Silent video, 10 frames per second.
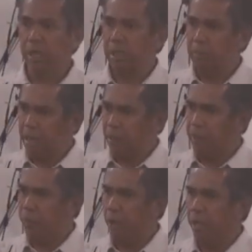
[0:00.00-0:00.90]
And he made
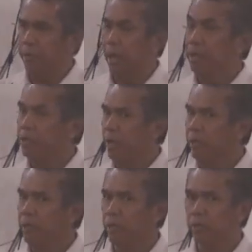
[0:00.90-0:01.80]
them sign. And he
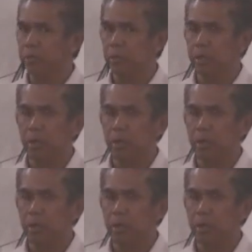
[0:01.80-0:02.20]
said this,